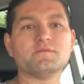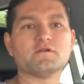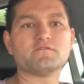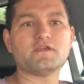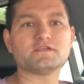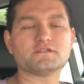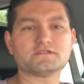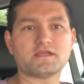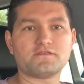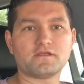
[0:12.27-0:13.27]
motivations
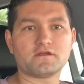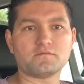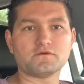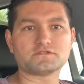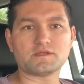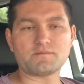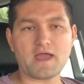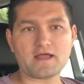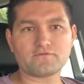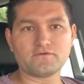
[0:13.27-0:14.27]
I think are most
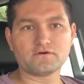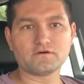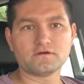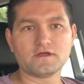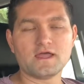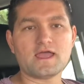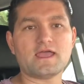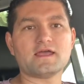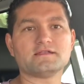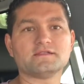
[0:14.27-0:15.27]
impactful,
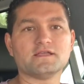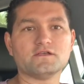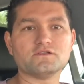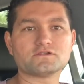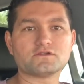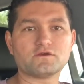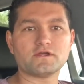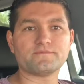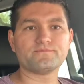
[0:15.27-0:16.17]
and to tell you a story.